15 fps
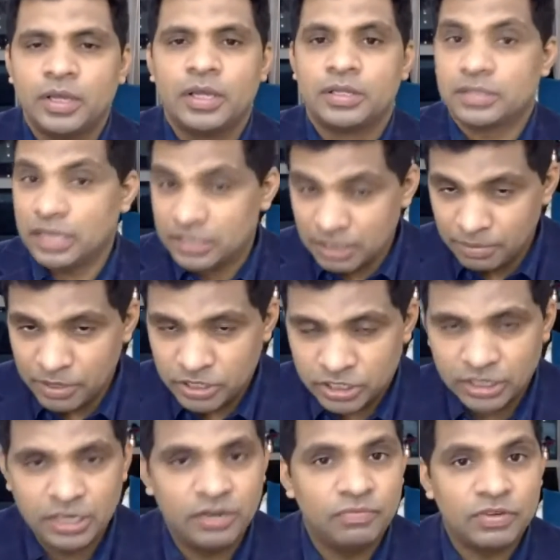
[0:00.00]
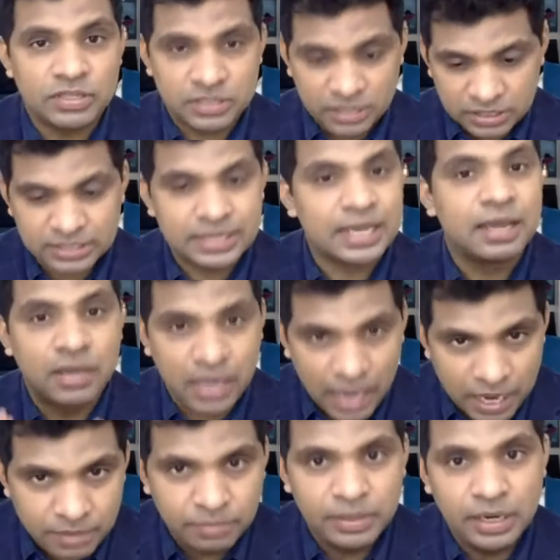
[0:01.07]
So as I mentioned, investors
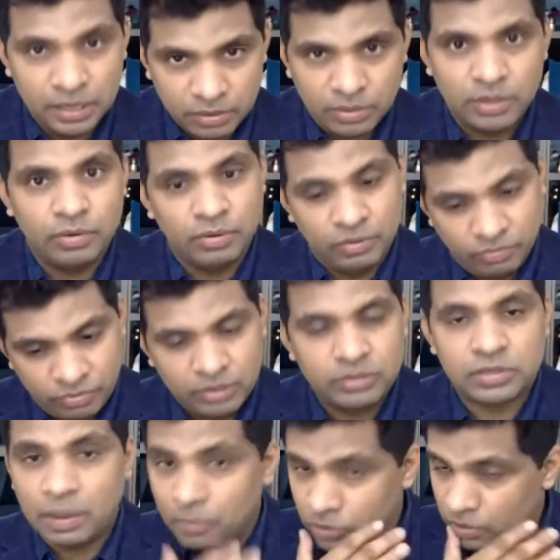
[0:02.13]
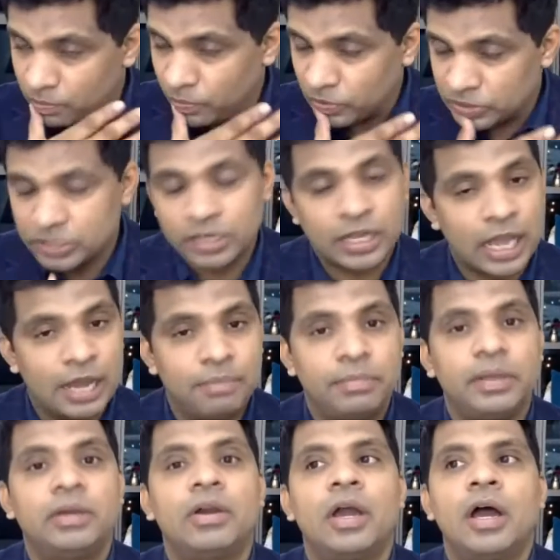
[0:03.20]
can be, some of the portion can
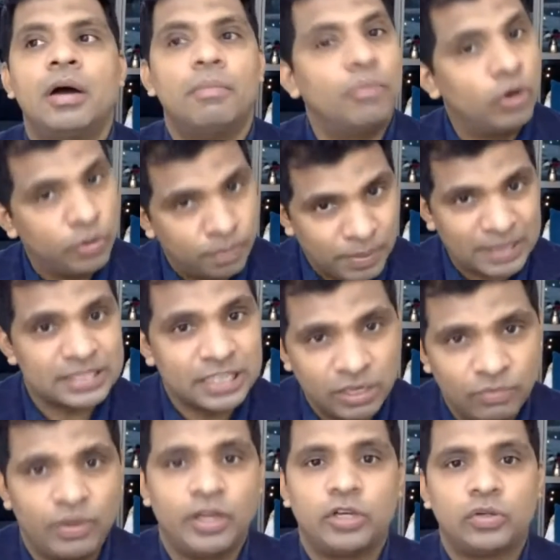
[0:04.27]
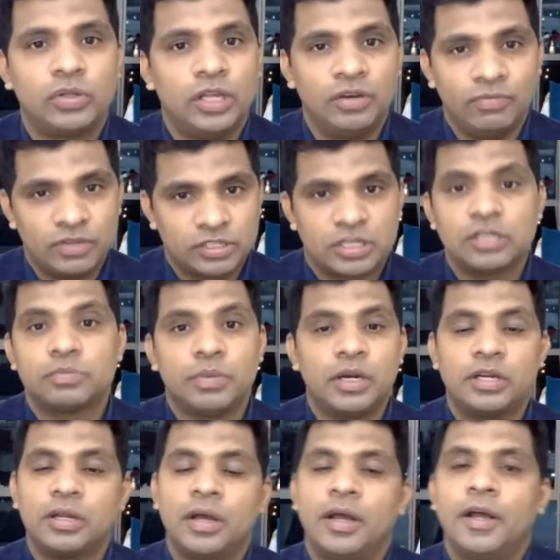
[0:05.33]
be more pleasant way to the investors,
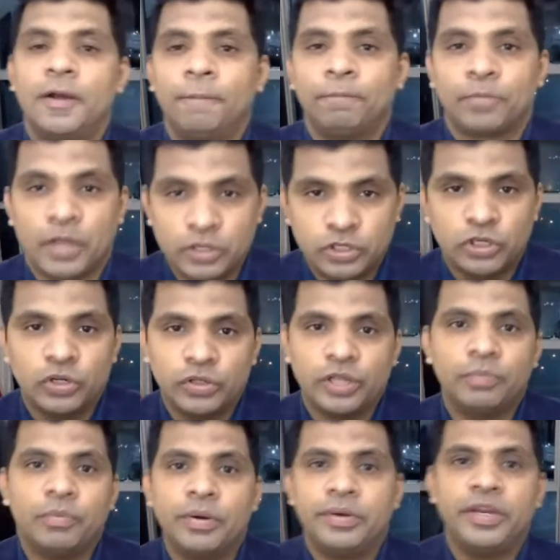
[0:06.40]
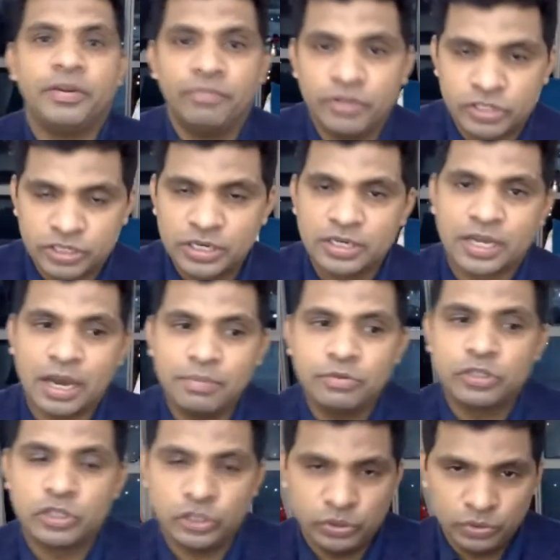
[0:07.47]
but as you know, the moment the investment
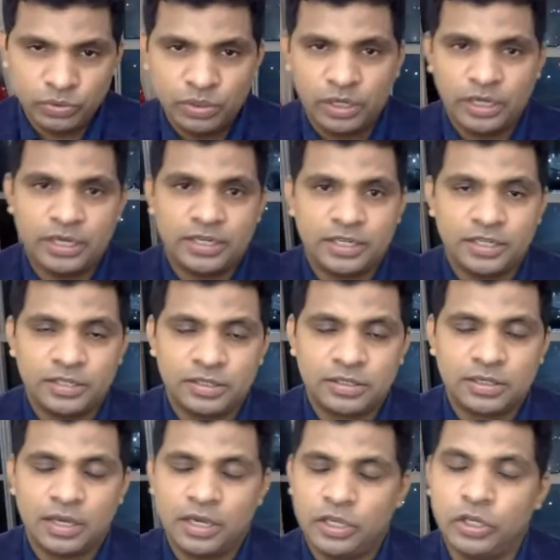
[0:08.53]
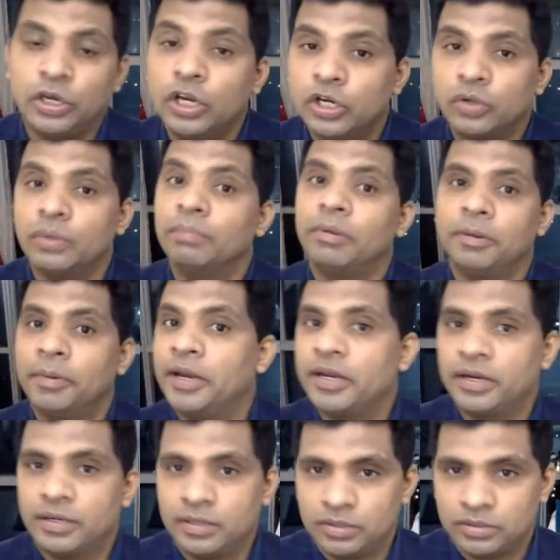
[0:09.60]
comes to you, you need to implement
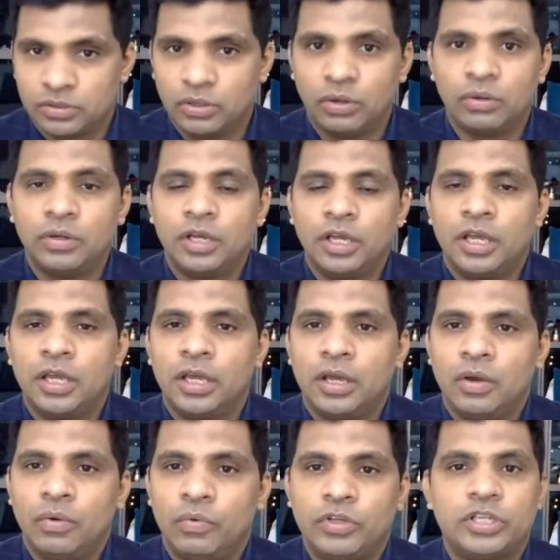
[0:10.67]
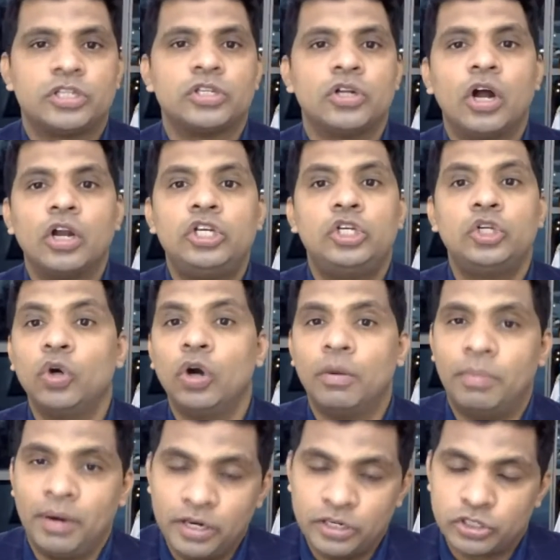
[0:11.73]
it. So, which is not
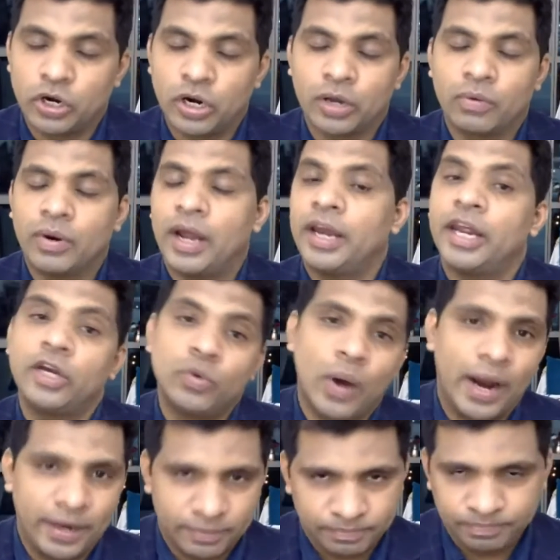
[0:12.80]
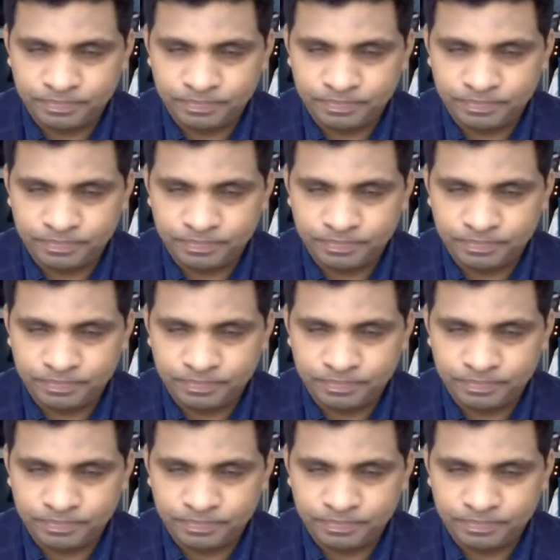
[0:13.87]
doable. It's not a good idea to add.